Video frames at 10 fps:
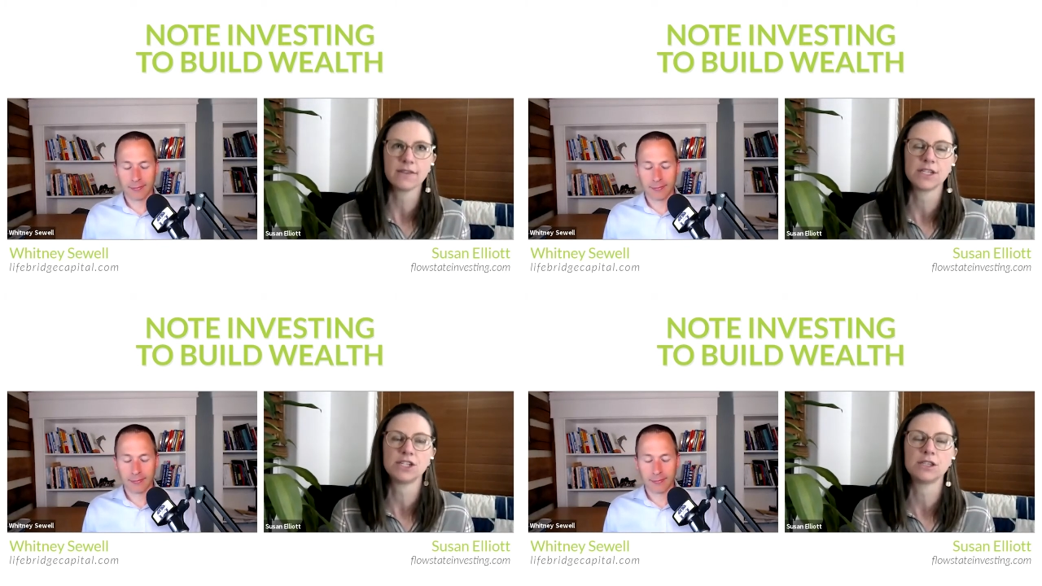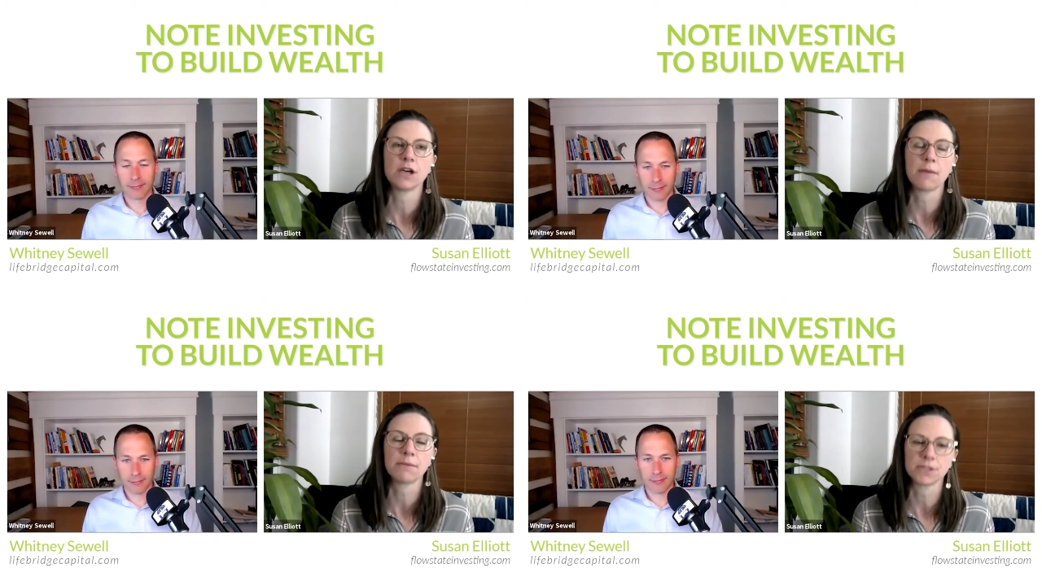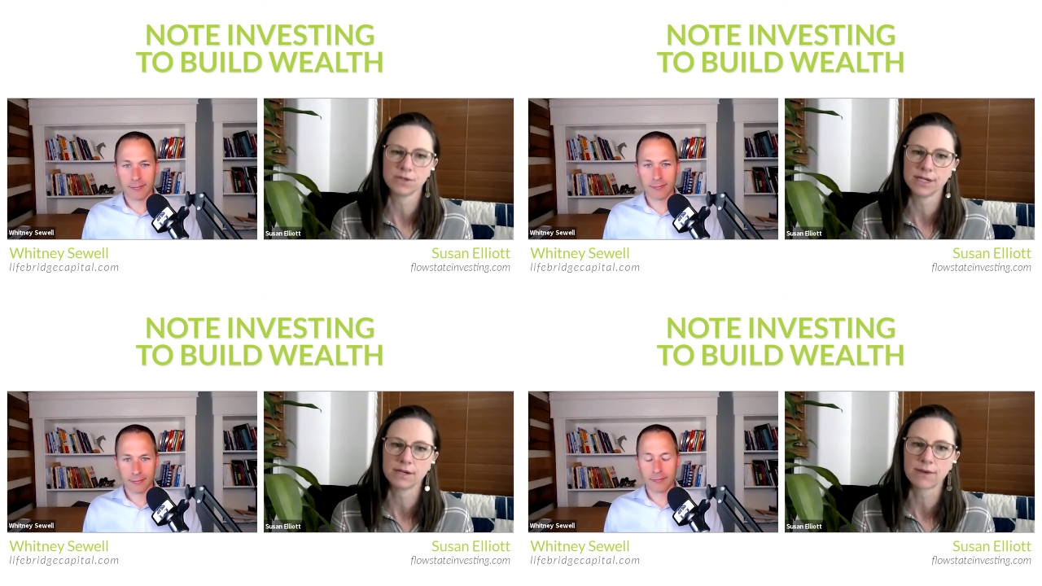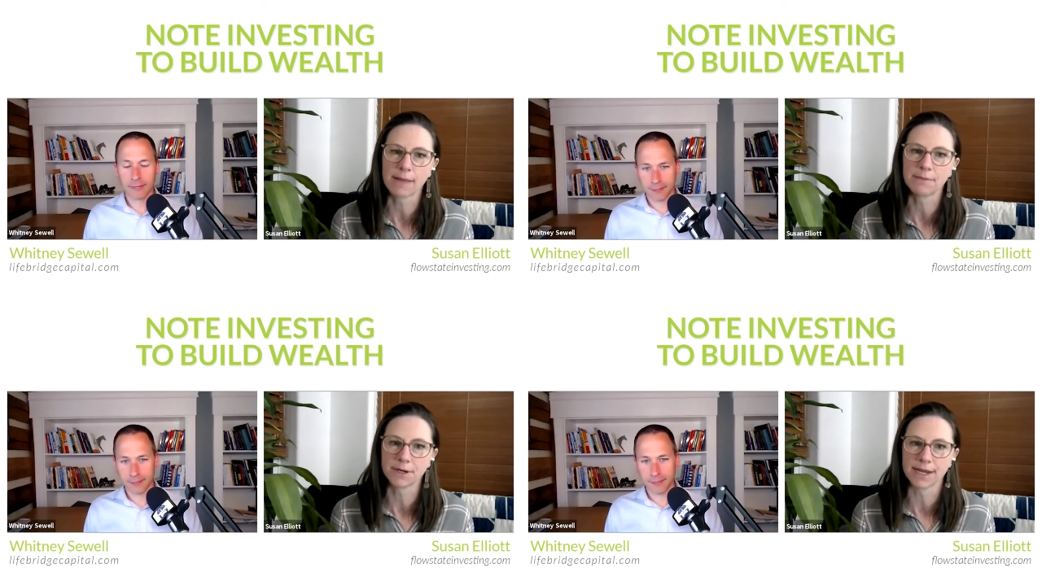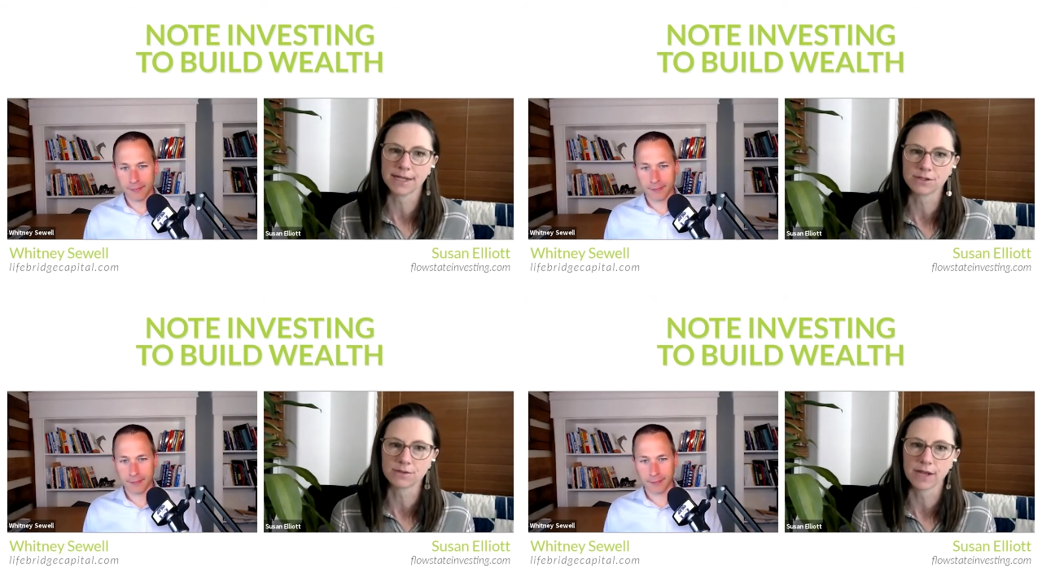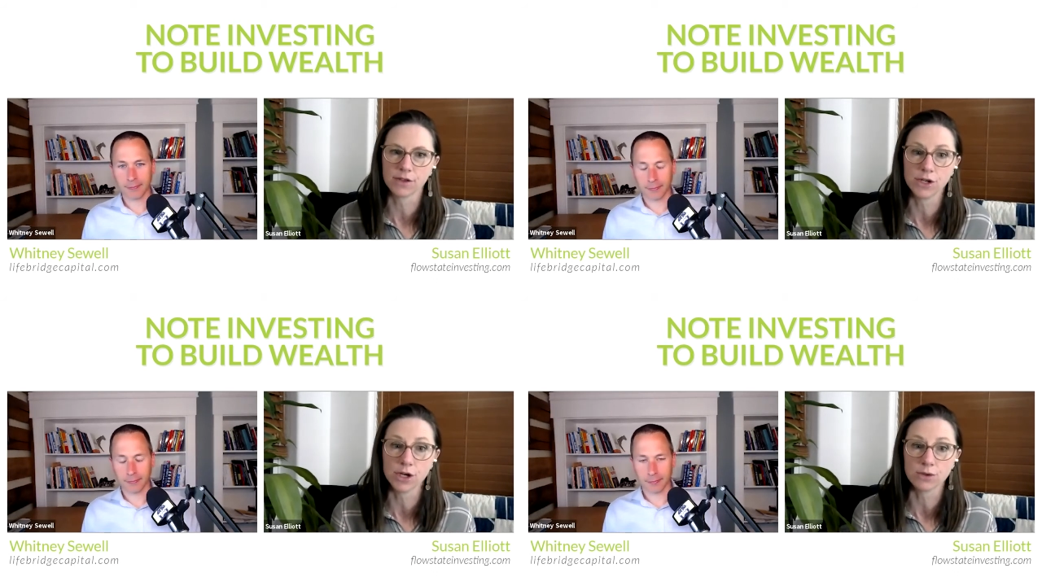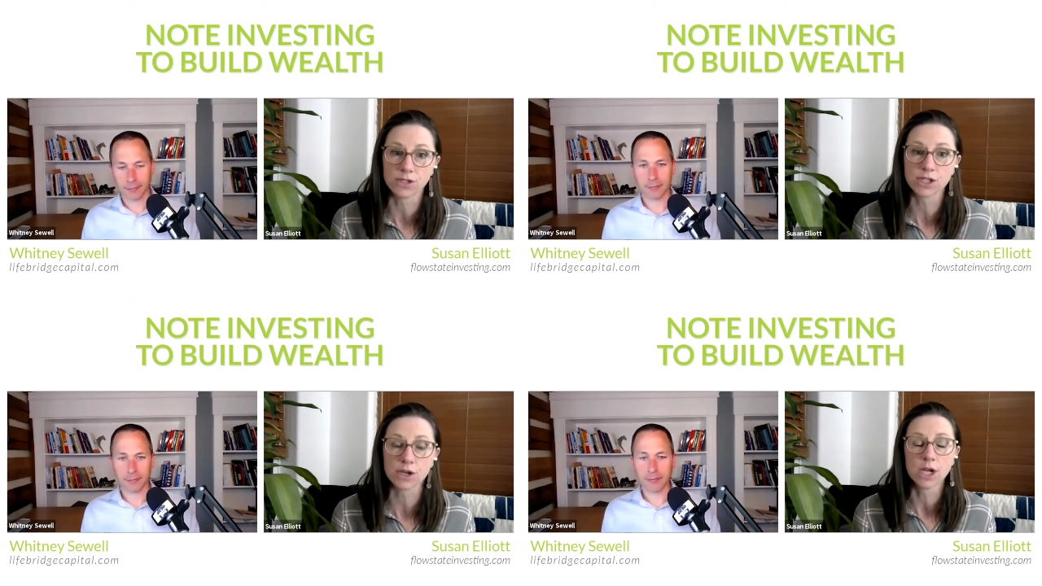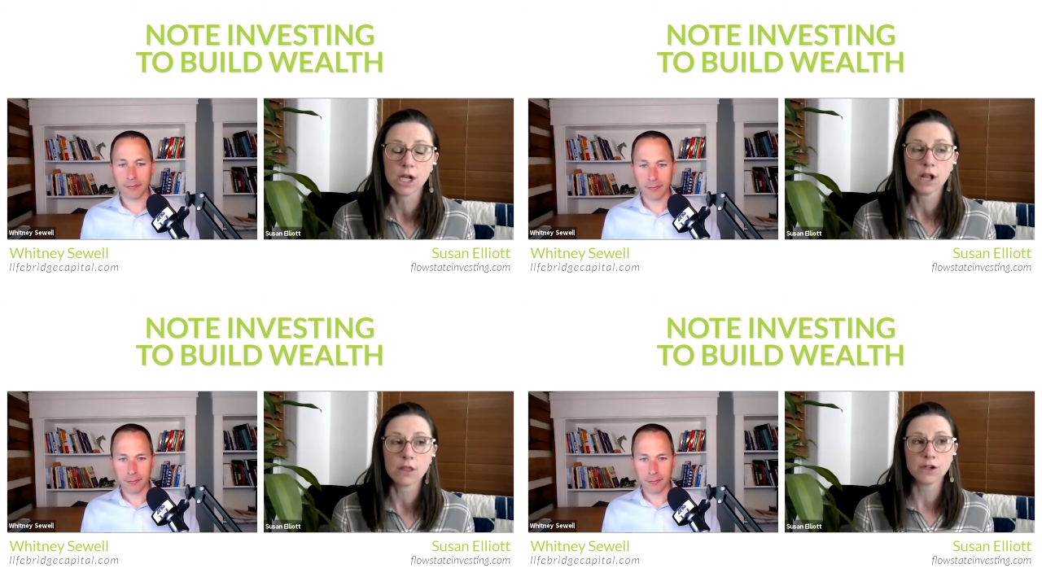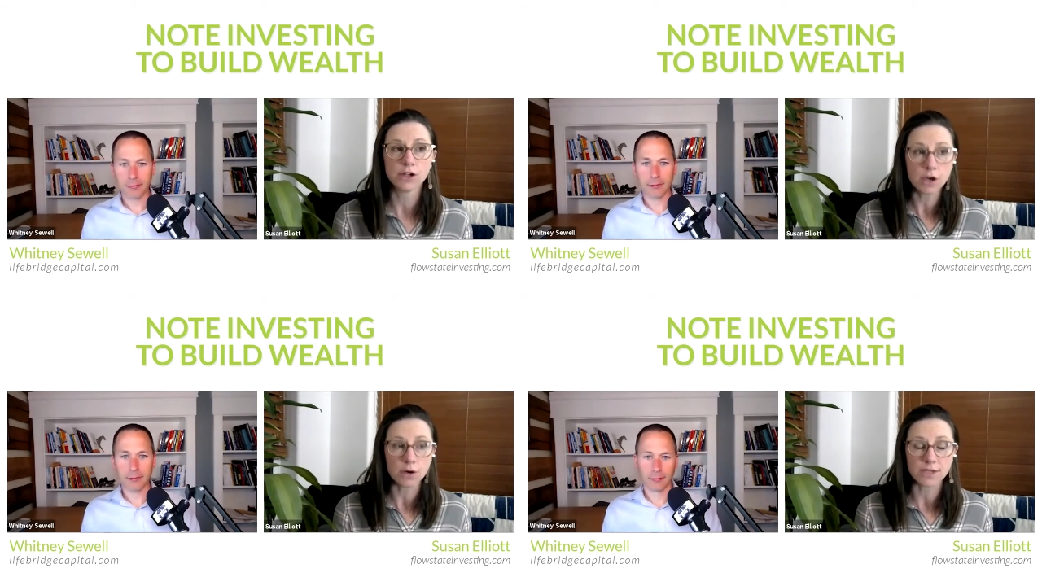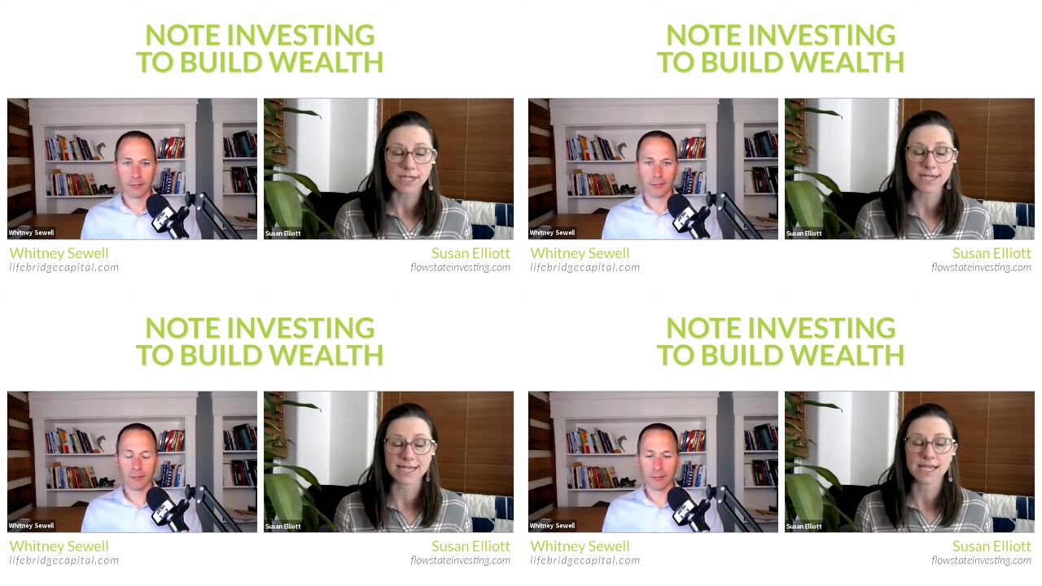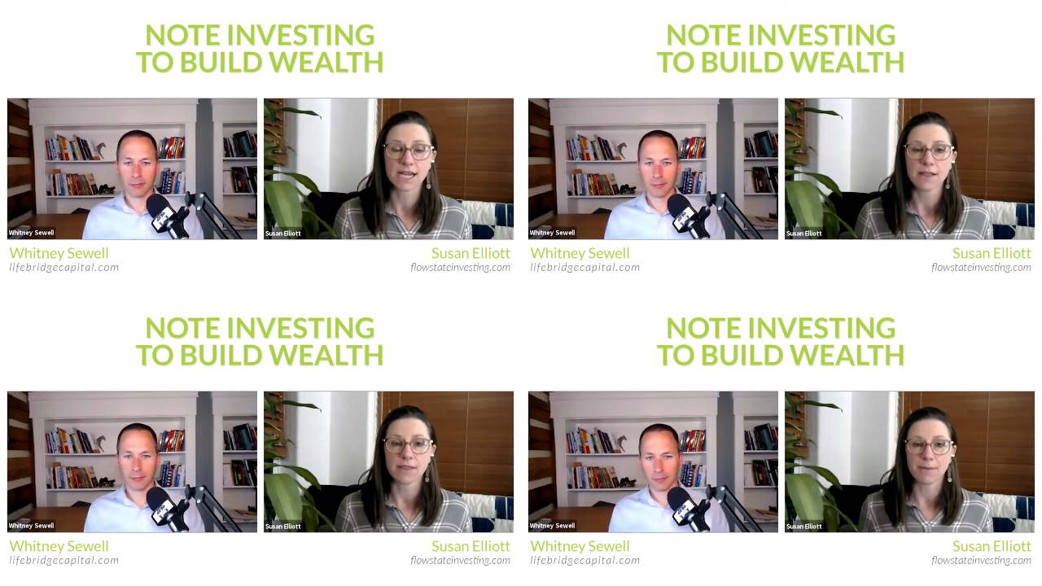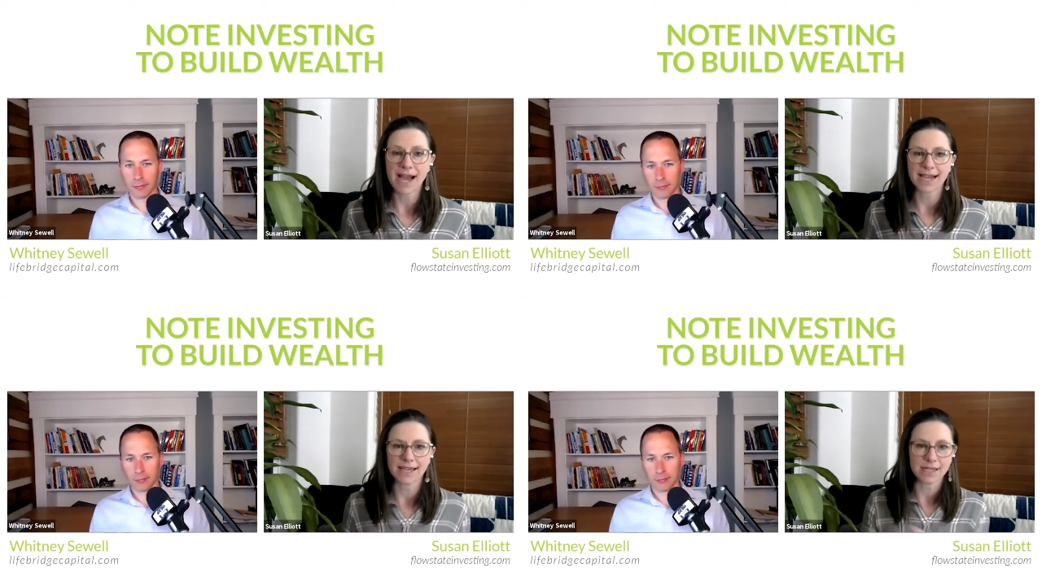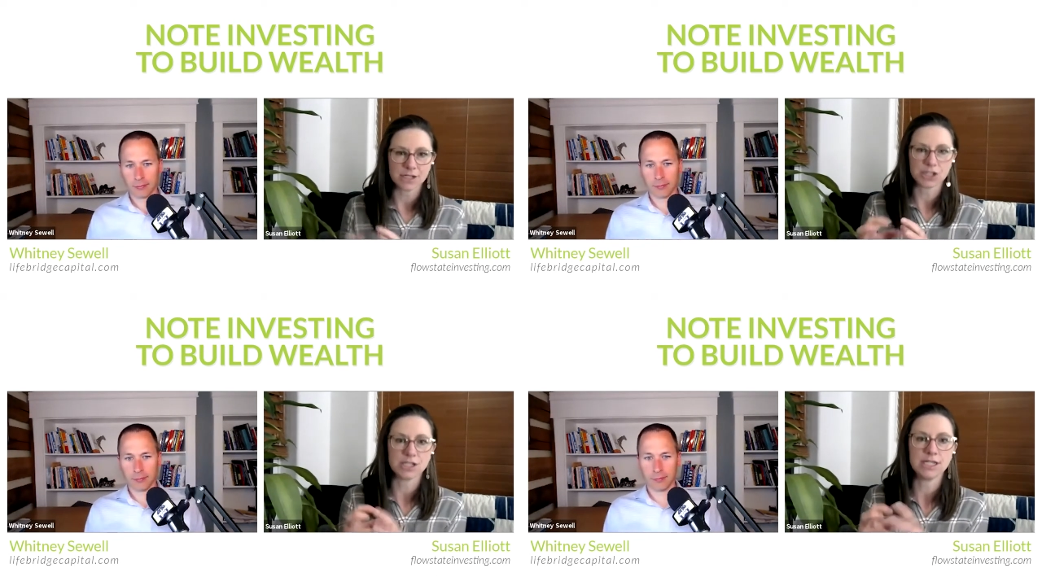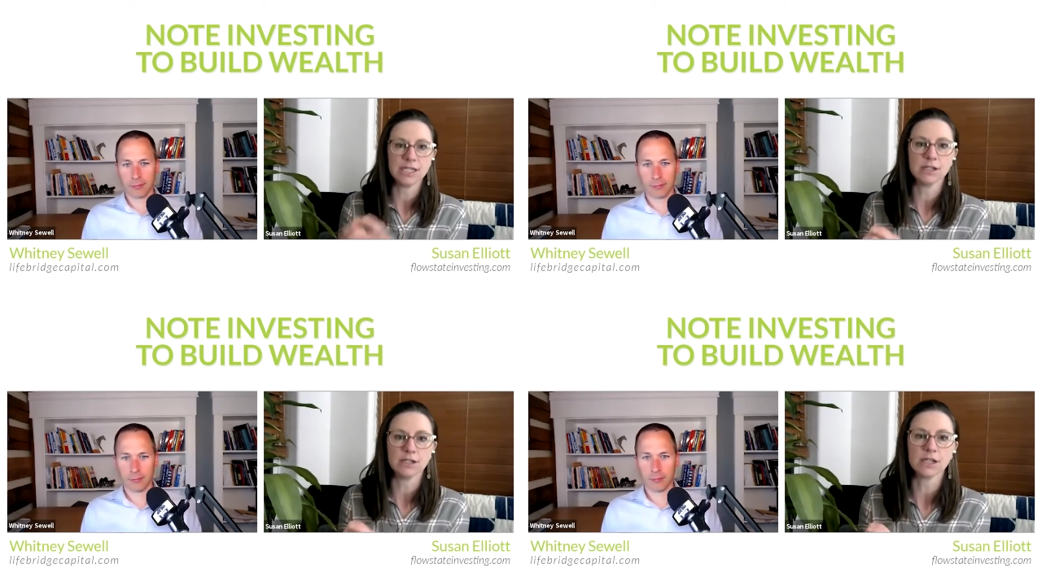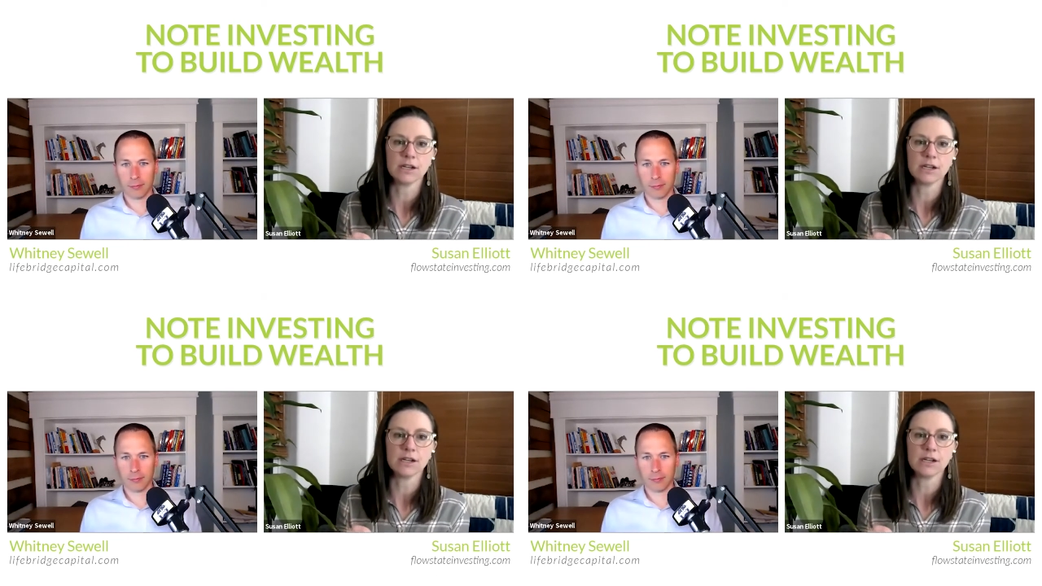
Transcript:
Speaker 1: the, the opportunity to wrap their heads around the note. So the note is the packaged deal